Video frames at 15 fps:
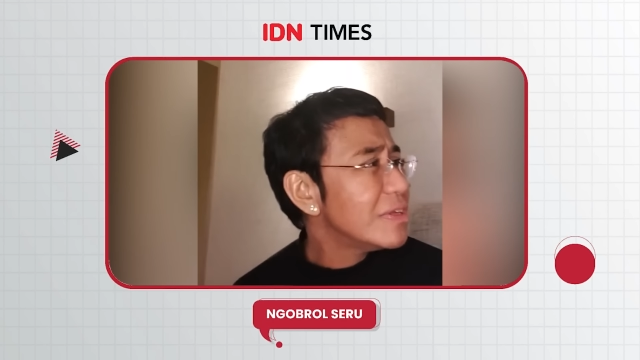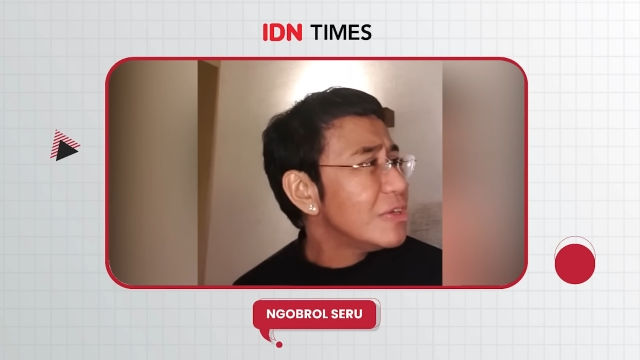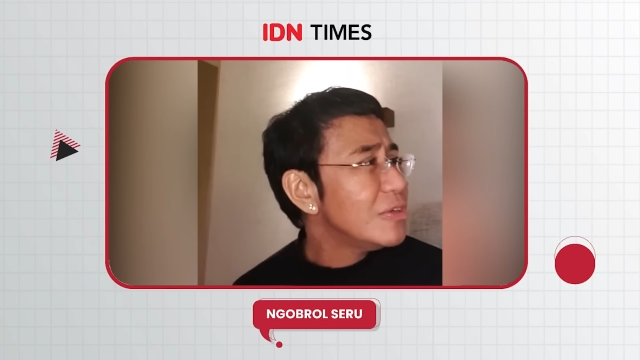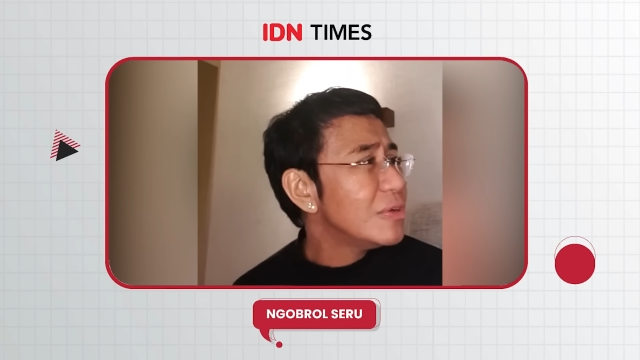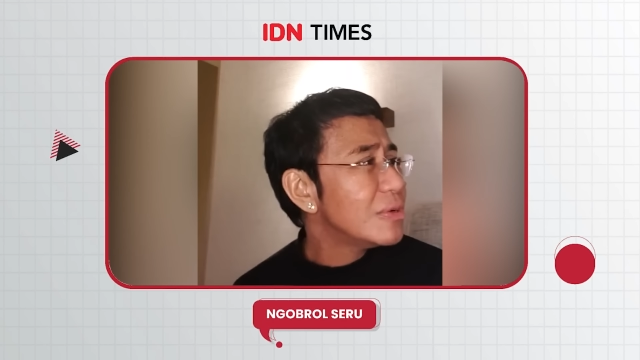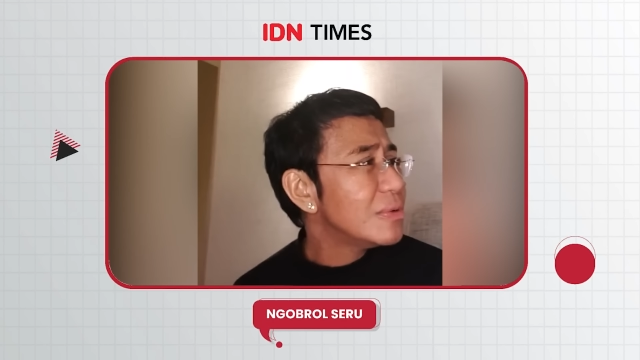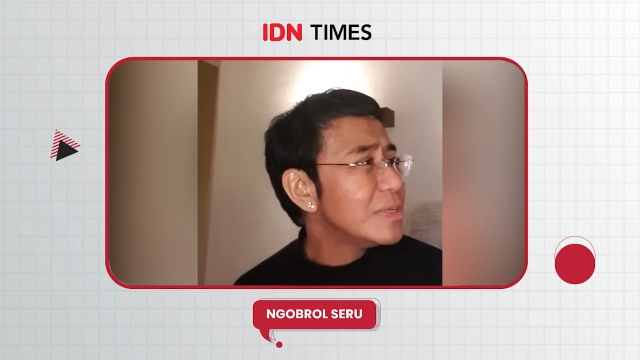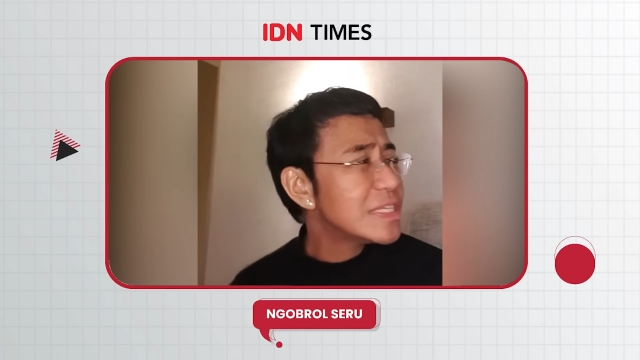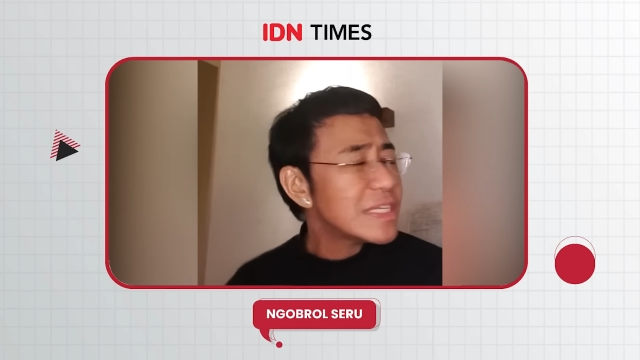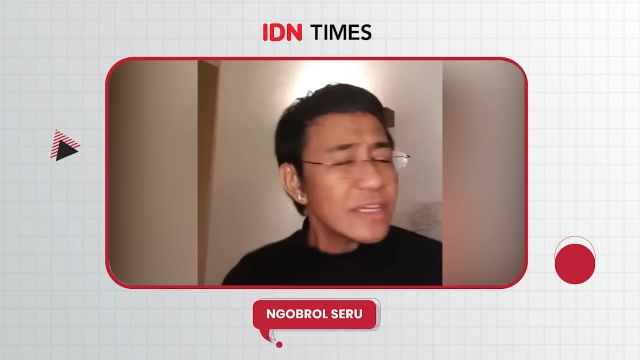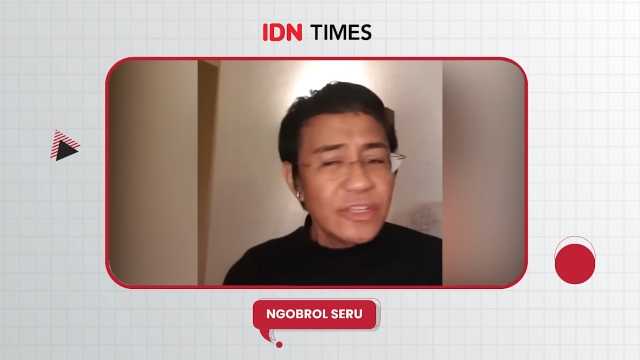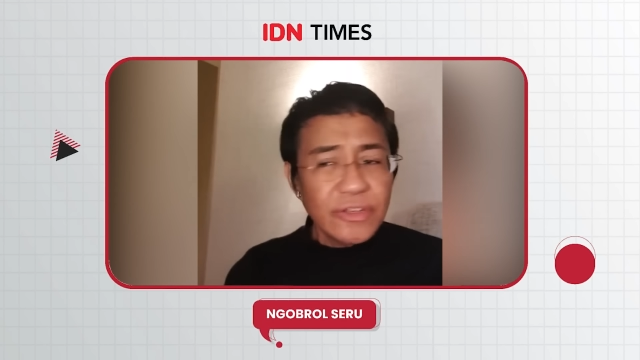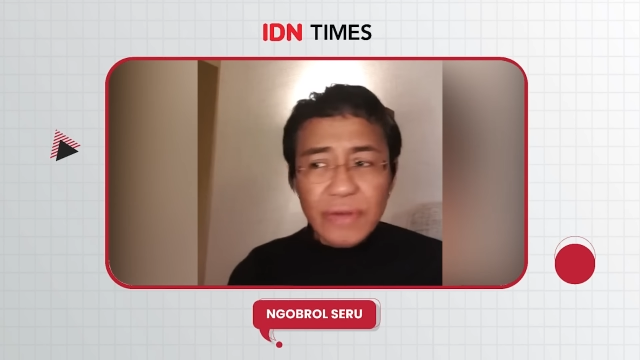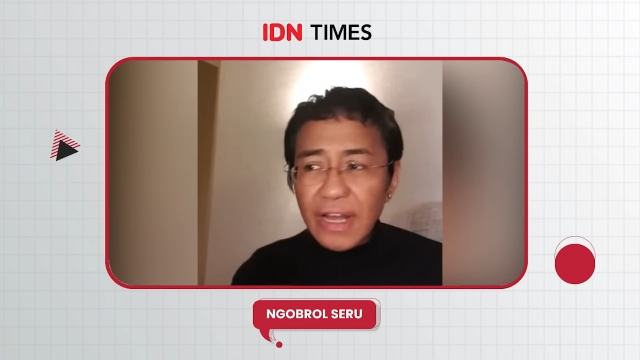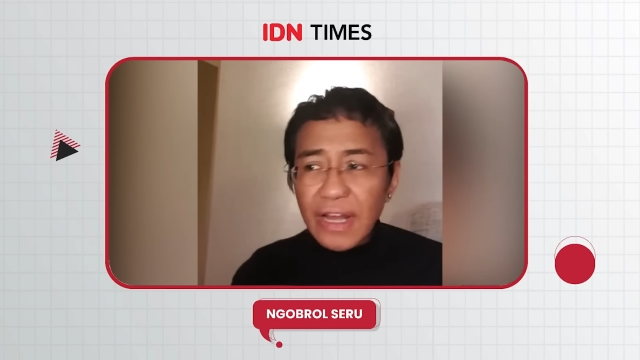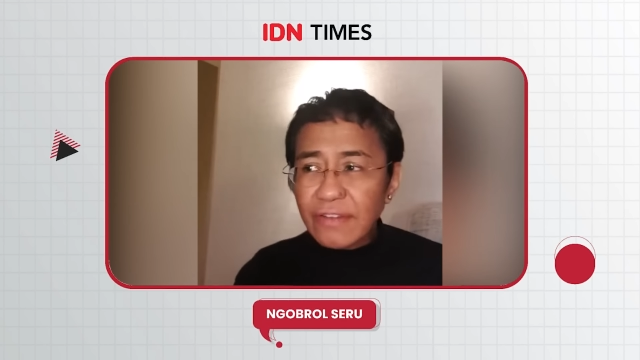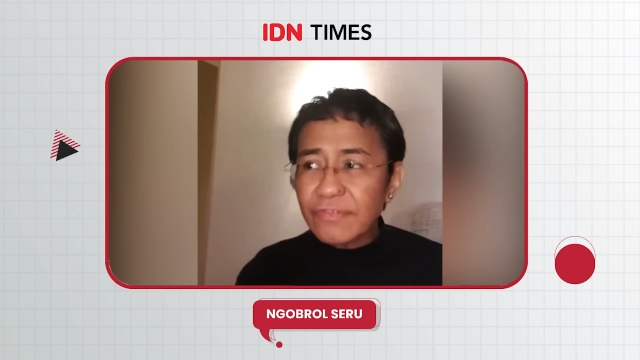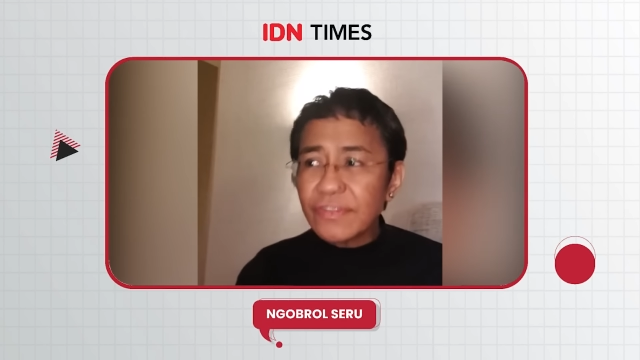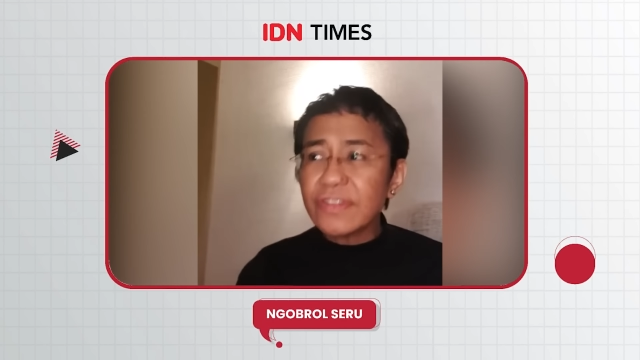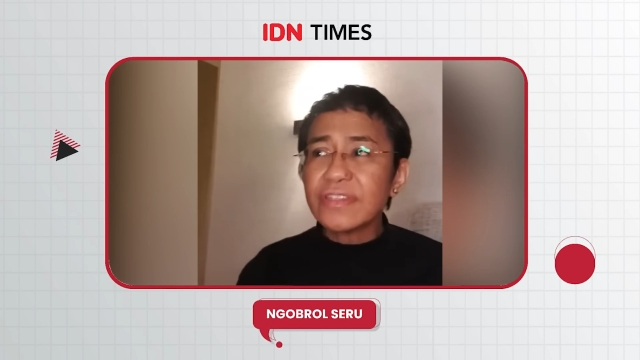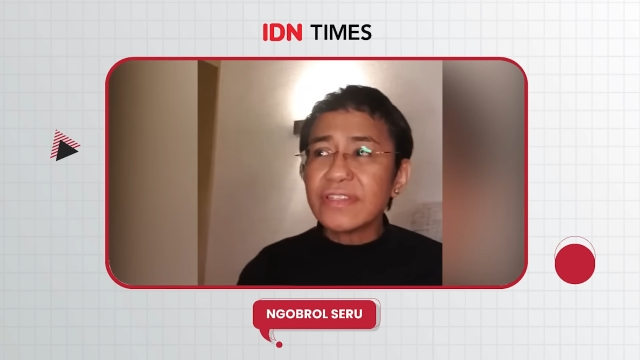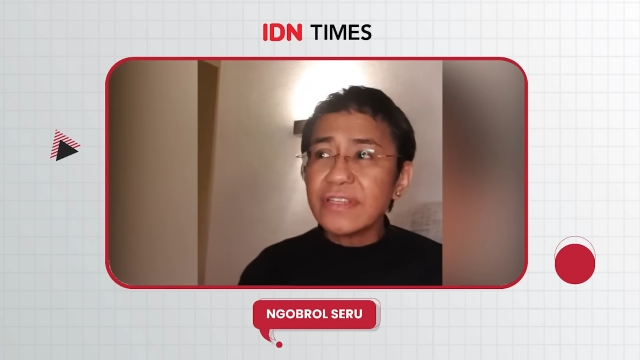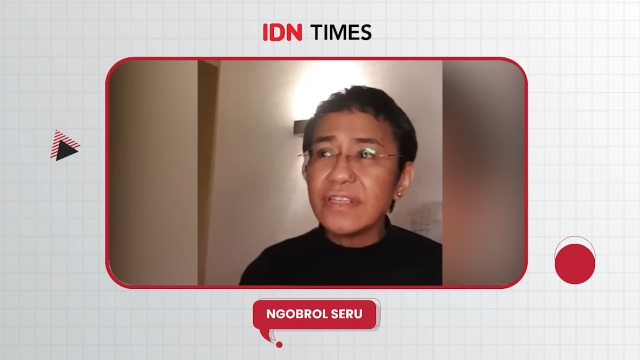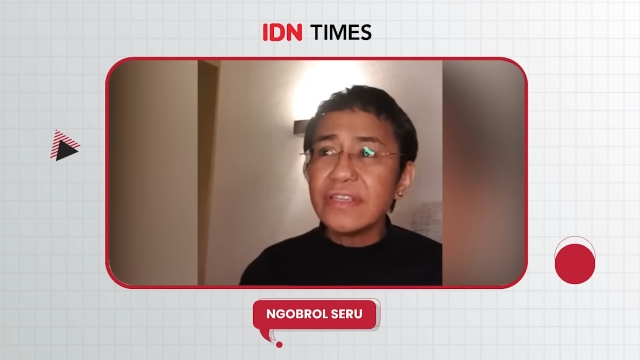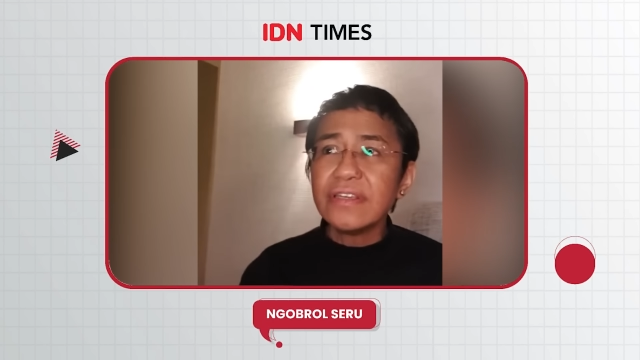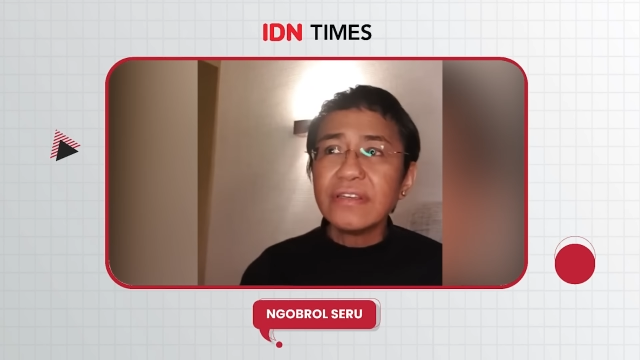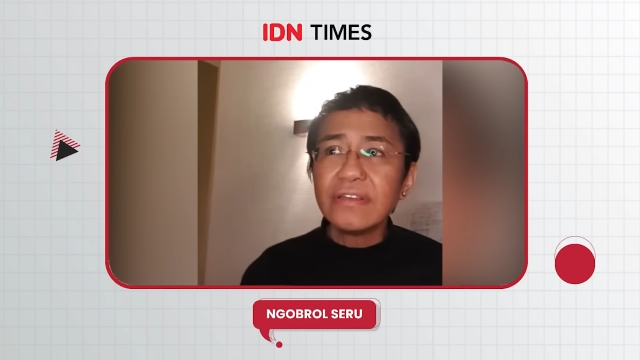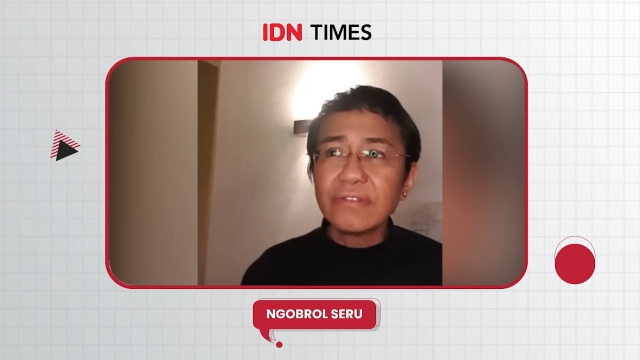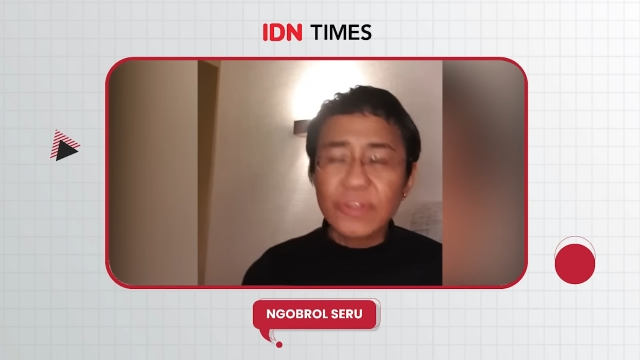It's like you have to see,